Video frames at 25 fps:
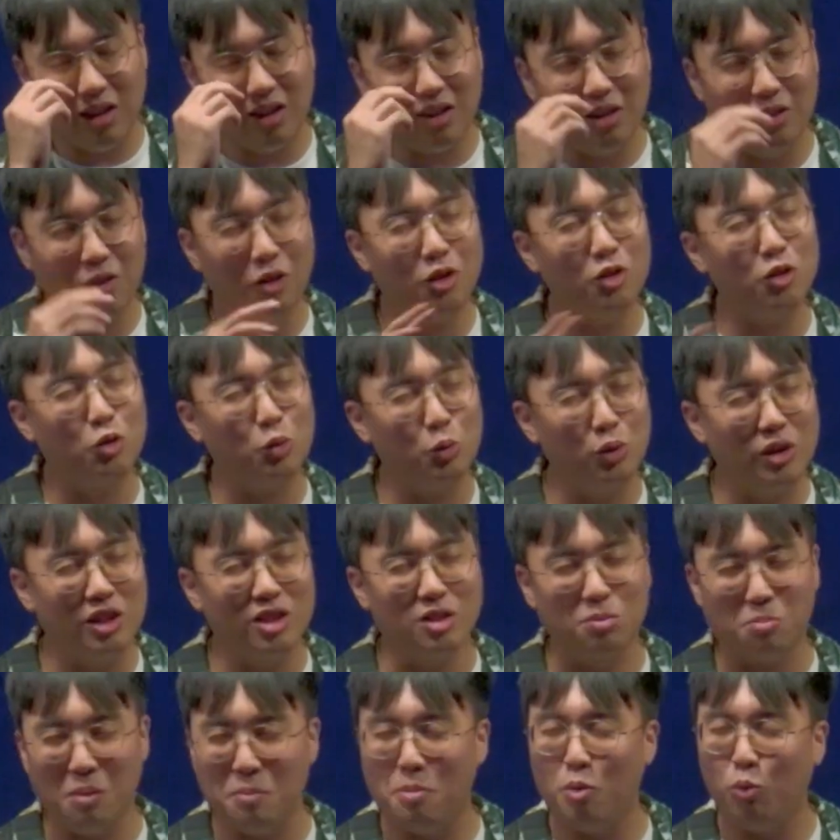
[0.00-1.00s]
Not 2
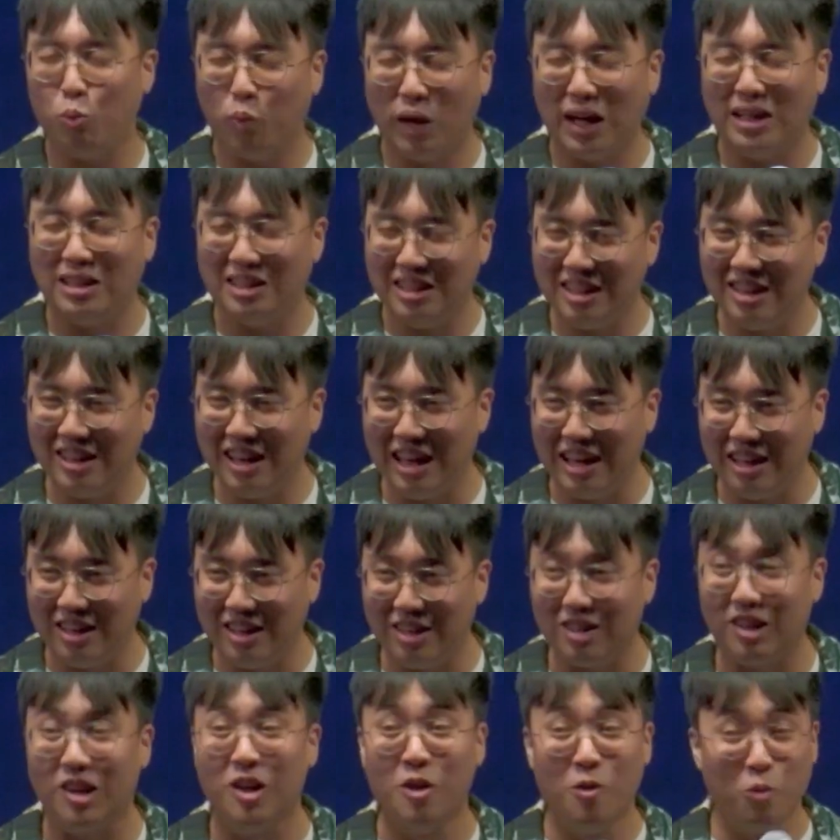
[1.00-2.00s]
years, maybe 1 year
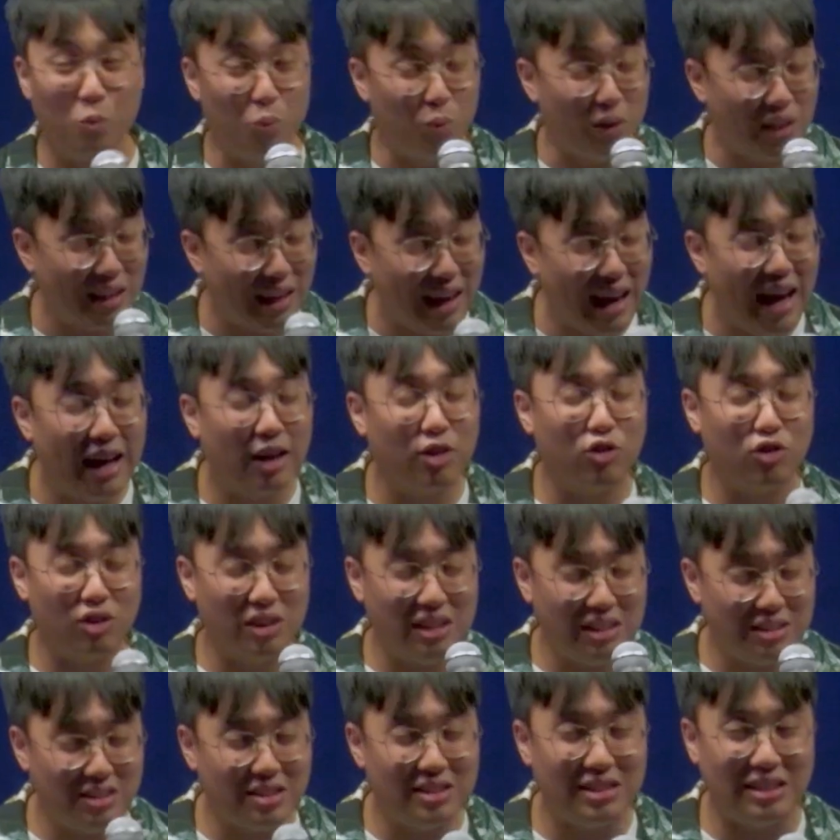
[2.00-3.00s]
later, we
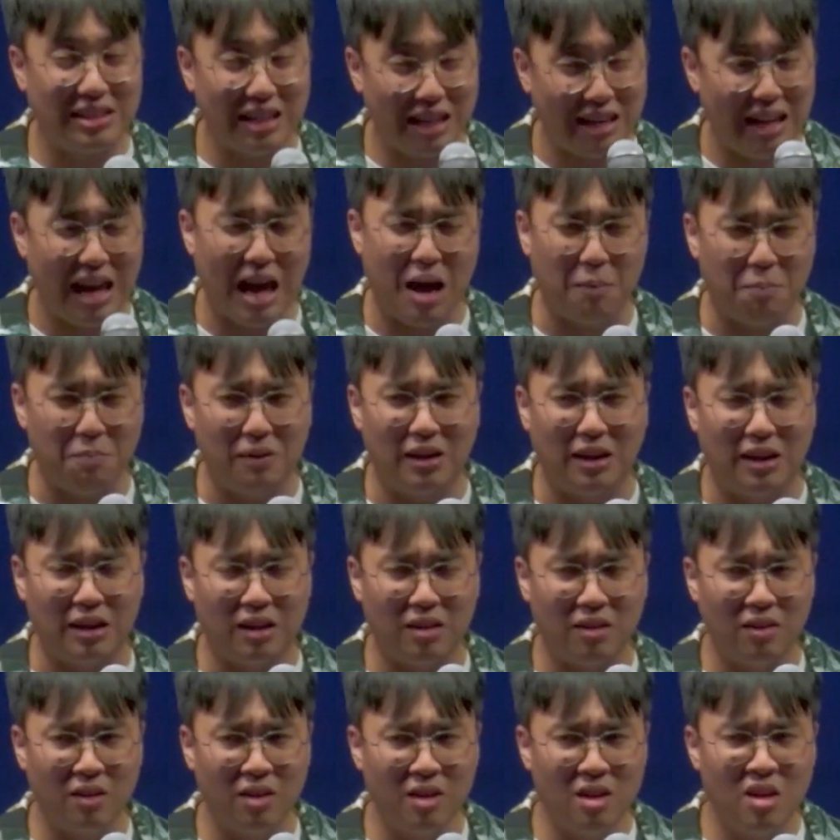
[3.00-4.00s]
actually see that happening.
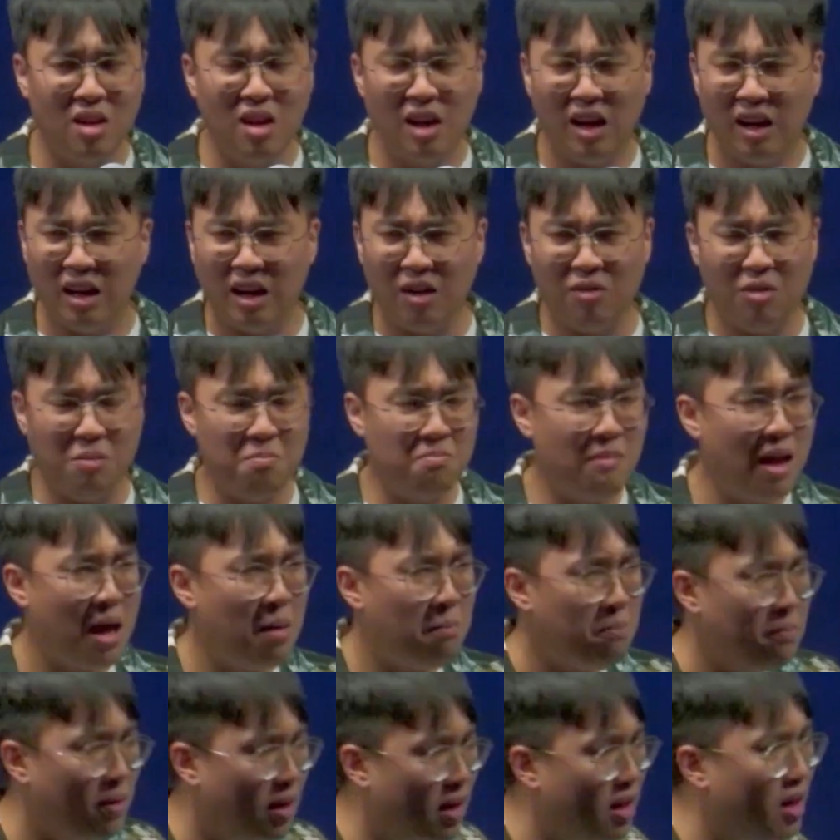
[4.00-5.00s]
And I
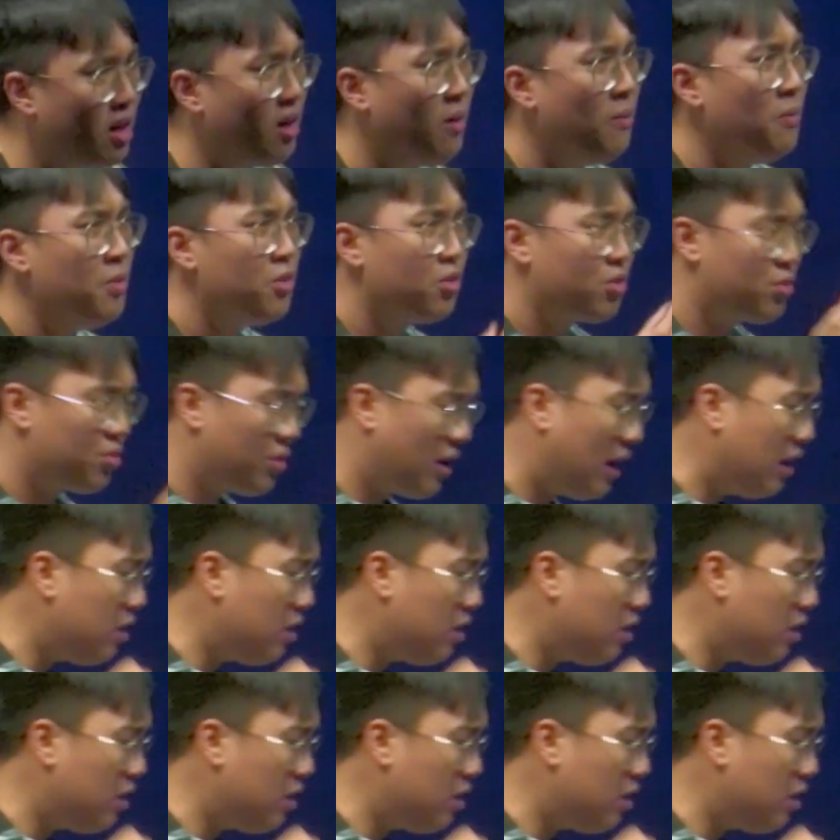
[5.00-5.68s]
remember trying